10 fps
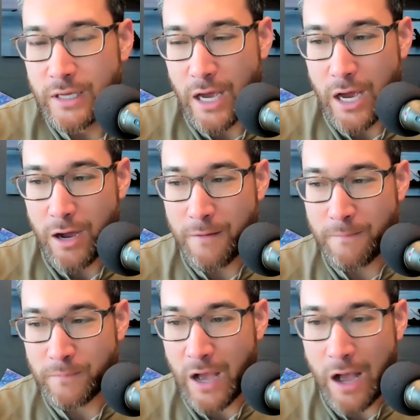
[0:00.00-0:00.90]

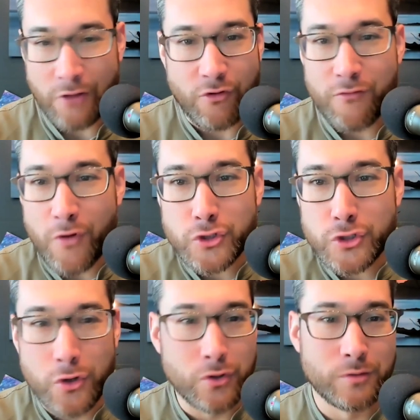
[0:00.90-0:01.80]
um,
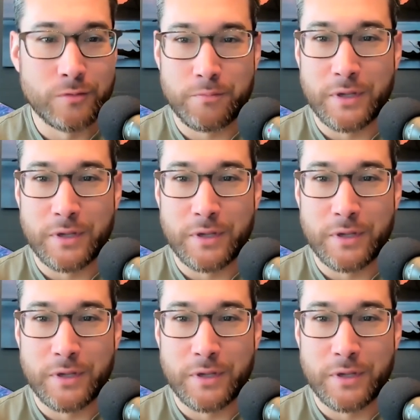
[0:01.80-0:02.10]
controversial,